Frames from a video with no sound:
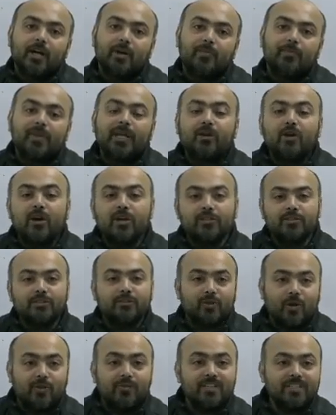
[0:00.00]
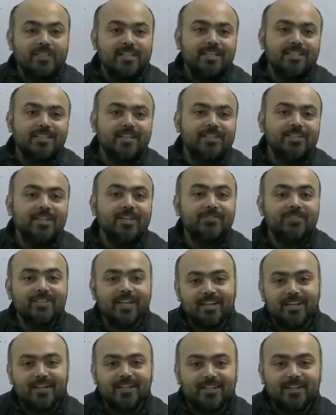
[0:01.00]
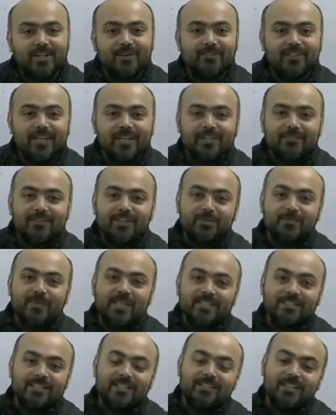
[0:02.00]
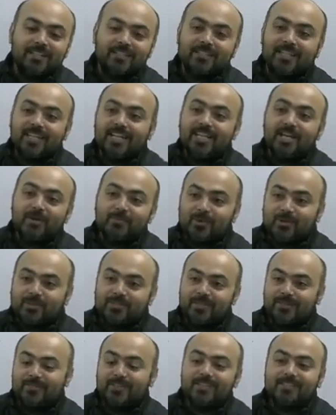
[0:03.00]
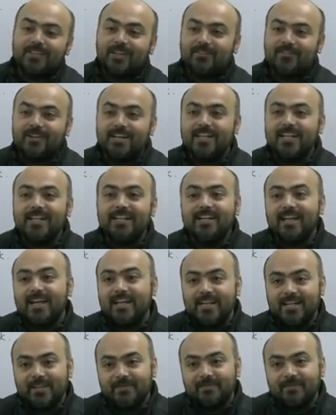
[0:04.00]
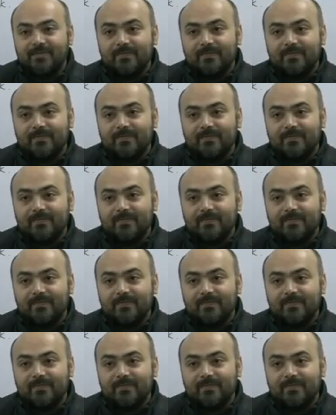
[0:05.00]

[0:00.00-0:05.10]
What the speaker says: because obviously he is the chief secretary of Delhi, which means he is the senior most civil servant in Delhi,